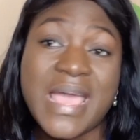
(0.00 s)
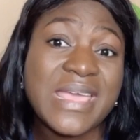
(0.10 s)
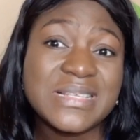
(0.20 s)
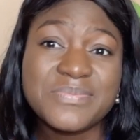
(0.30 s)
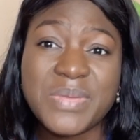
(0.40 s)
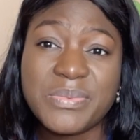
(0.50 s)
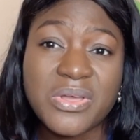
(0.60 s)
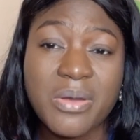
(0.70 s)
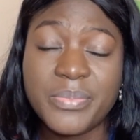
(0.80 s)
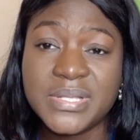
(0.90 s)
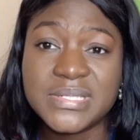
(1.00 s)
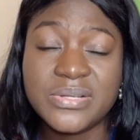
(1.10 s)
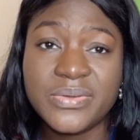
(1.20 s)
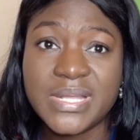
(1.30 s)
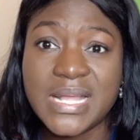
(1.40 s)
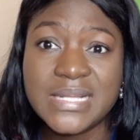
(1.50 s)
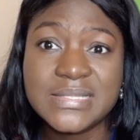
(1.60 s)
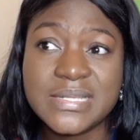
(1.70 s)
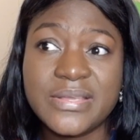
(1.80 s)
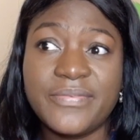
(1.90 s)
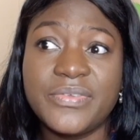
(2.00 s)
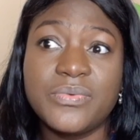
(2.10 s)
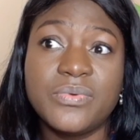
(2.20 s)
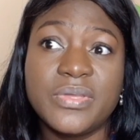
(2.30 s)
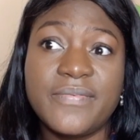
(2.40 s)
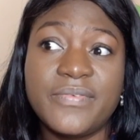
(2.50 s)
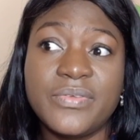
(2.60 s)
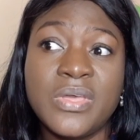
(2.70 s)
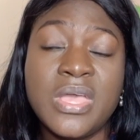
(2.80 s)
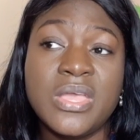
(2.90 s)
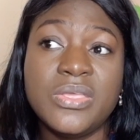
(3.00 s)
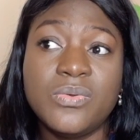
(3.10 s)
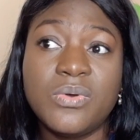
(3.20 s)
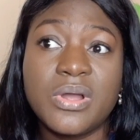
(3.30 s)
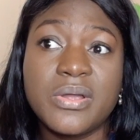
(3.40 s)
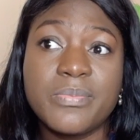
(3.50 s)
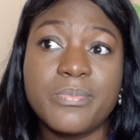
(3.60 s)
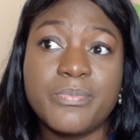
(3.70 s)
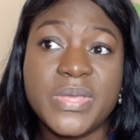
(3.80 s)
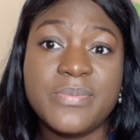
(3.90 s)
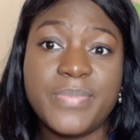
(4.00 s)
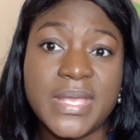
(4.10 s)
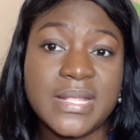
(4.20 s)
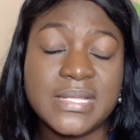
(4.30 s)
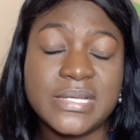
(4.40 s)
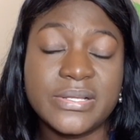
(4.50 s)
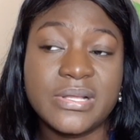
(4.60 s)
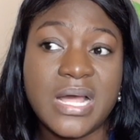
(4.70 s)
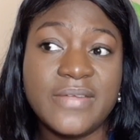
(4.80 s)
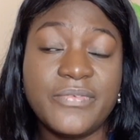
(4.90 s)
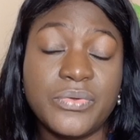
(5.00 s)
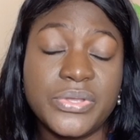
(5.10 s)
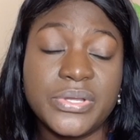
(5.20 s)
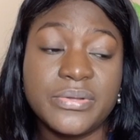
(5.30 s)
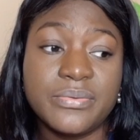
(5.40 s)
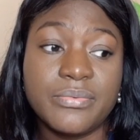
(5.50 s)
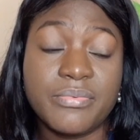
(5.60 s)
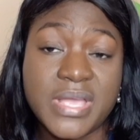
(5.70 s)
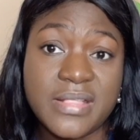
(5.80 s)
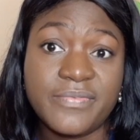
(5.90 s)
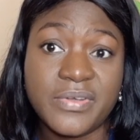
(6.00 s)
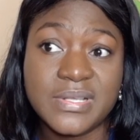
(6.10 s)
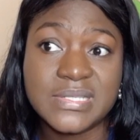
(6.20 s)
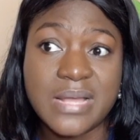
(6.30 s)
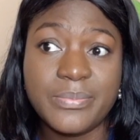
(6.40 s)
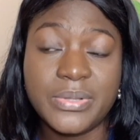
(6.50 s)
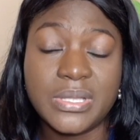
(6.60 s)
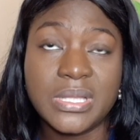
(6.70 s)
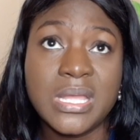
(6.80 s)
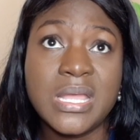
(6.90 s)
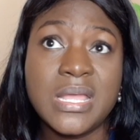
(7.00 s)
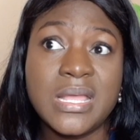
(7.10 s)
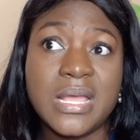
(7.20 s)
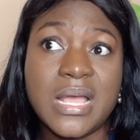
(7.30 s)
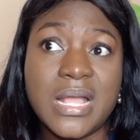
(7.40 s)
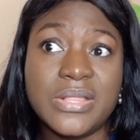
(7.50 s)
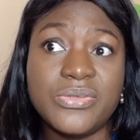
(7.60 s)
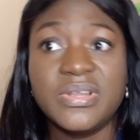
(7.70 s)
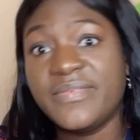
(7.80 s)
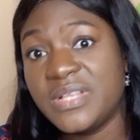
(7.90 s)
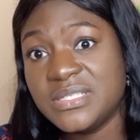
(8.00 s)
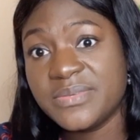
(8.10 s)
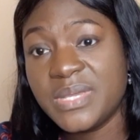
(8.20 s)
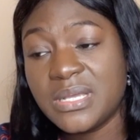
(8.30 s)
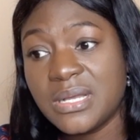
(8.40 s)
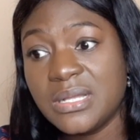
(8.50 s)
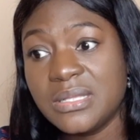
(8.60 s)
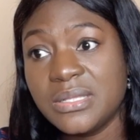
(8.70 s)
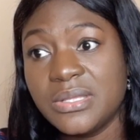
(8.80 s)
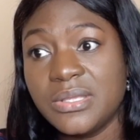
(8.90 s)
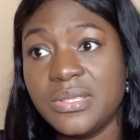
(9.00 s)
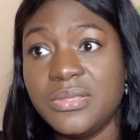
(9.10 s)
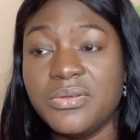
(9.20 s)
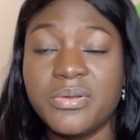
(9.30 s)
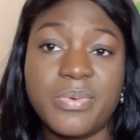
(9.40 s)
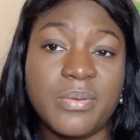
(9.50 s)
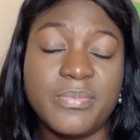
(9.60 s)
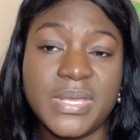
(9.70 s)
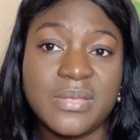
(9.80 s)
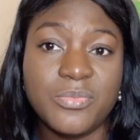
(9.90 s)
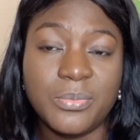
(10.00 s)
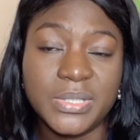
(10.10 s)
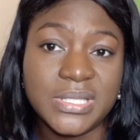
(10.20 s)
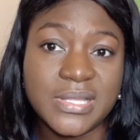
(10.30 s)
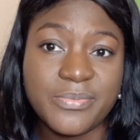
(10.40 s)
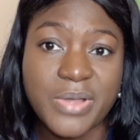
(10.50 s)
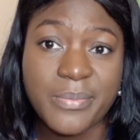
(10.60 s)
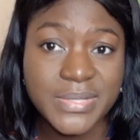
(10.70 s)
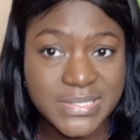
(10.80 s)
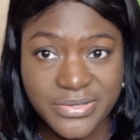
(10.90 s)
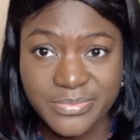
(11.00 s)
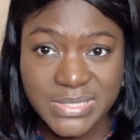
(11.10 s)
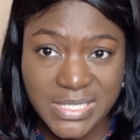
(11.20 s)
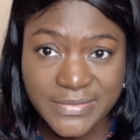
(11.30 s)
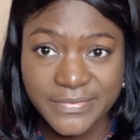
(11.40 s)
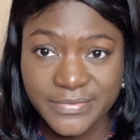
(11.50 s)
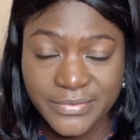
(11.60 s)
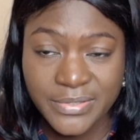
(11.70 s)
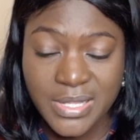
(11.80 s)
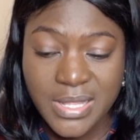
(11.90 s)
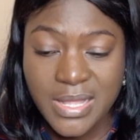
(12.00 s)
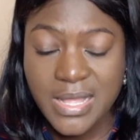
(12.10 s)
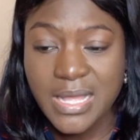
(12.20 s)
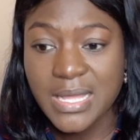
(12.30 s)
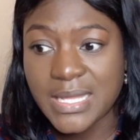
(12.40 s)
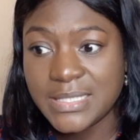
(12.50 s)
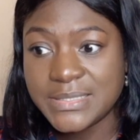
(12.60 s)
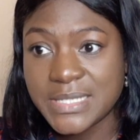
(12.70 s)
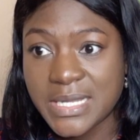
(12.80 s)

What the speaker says: I guess maybe the companies are looking at, if you are being paid at a California rate, for example, and you're living in Jamaica, you're probably making more money than the Prime Minister himself, and